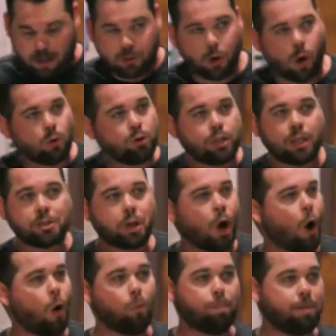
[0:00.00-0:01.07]
Don't just
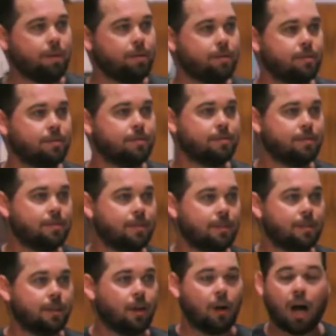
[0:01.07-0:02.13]
hope.
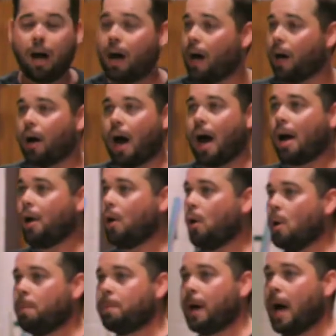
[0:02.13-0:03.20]
I
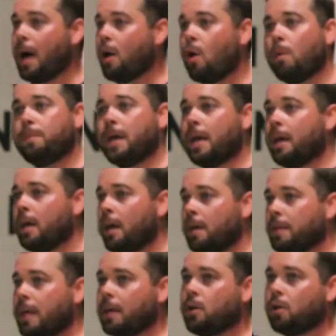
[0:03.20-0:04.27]
hope
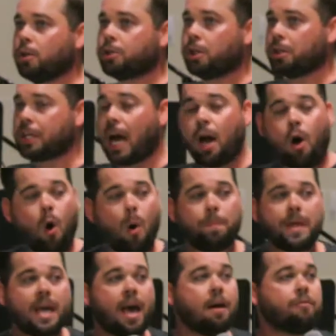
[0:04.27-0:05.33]
they go to church. I hope
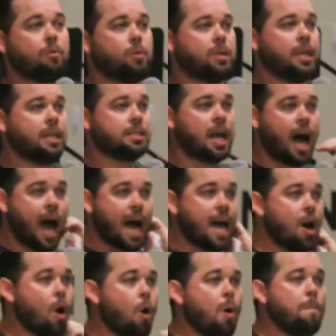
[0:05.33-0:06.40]
they have a relationship.
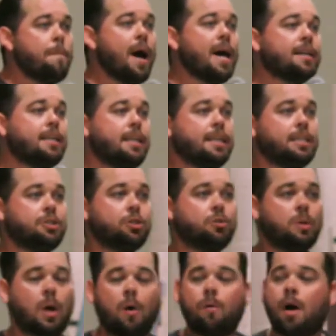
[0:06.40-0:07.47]
I hope my kids
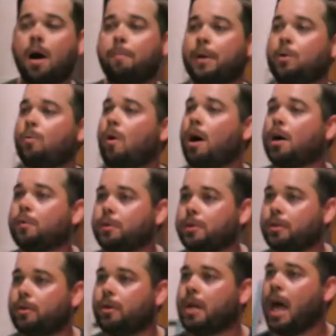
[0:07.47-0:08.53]
grow up and walk with
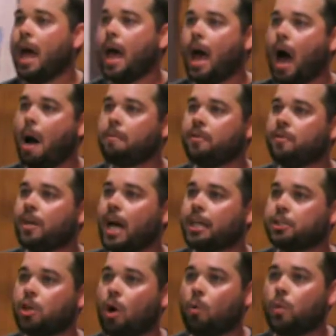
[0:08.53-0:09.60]
the Lord. How many of you
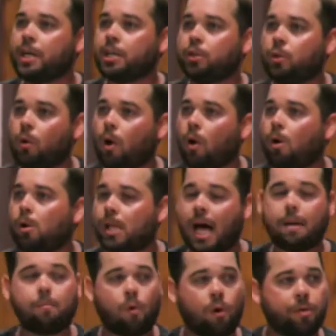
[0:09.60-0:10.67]
guys know we can do a whole
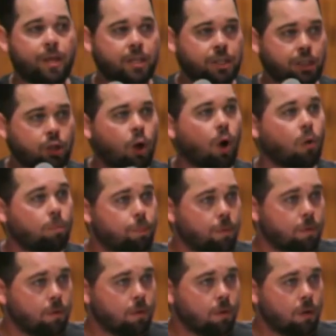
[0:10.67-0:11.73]
lot more than just hope?
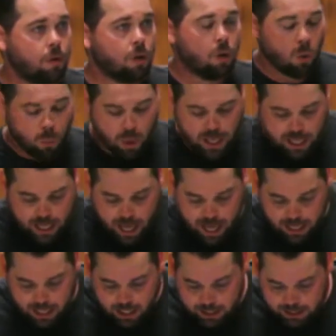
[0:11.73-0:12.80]
We
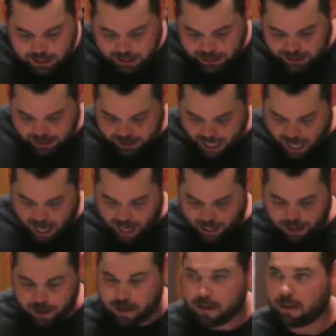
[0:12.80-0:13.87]
can decide.